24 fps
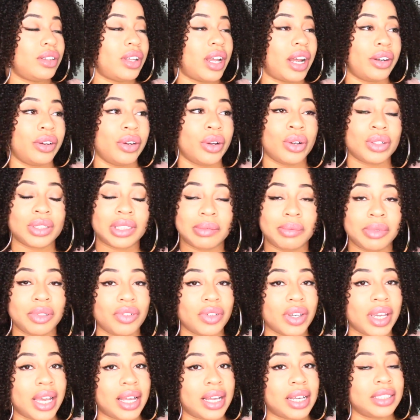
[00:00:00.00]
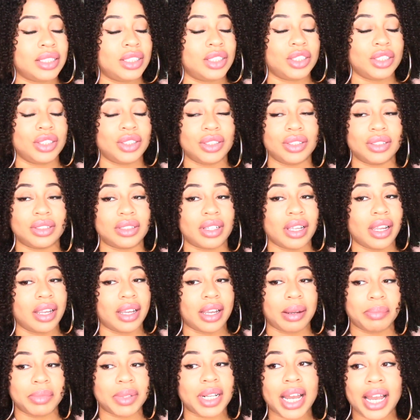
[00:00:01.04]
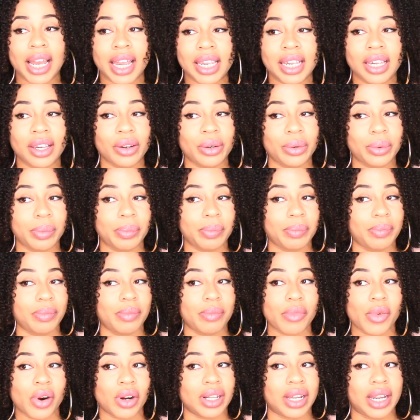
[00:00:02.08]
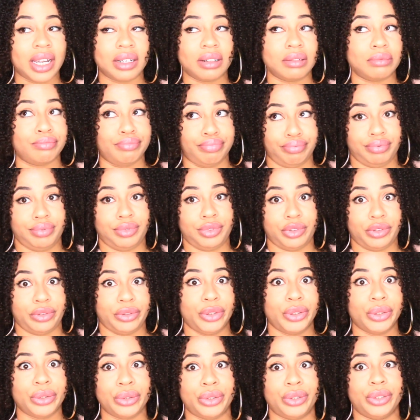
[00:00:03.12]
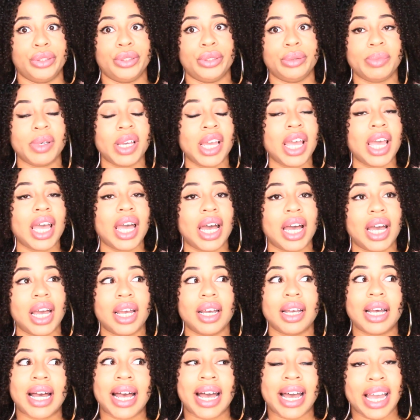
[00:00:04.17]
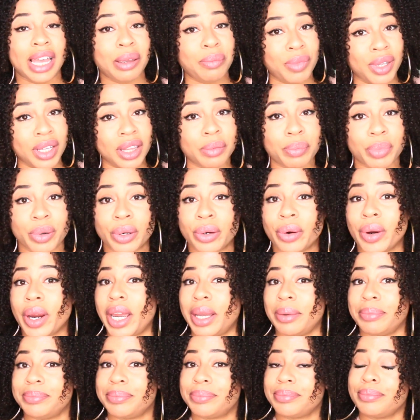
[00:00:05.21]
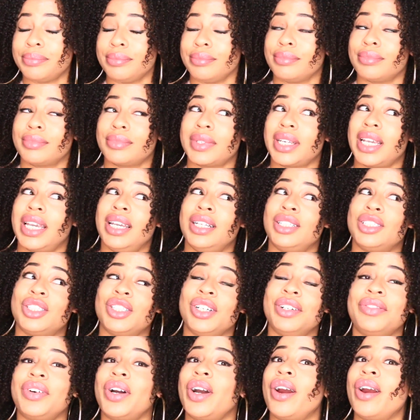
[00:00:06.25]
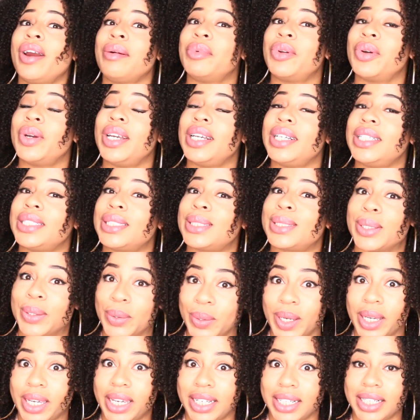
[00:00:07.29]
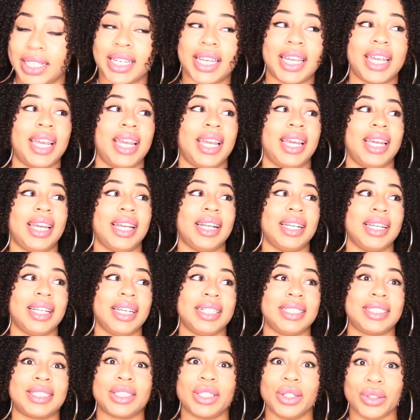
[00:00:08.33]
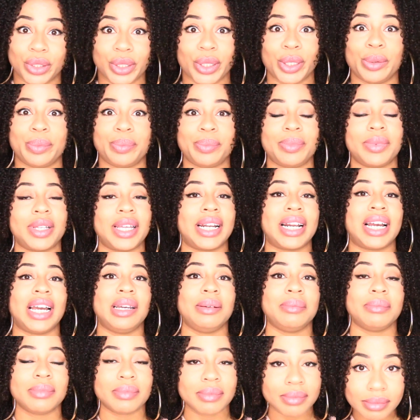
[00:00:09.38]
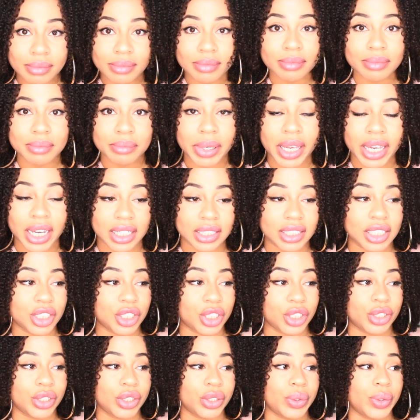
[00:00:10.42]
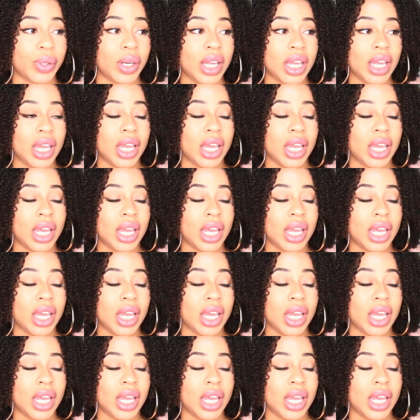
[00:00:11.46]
I know some of you guys think I'm lying or like, YouTube. I'm in the program. And so far I'm doing so good. And it's YouTube that I'm paying attention to.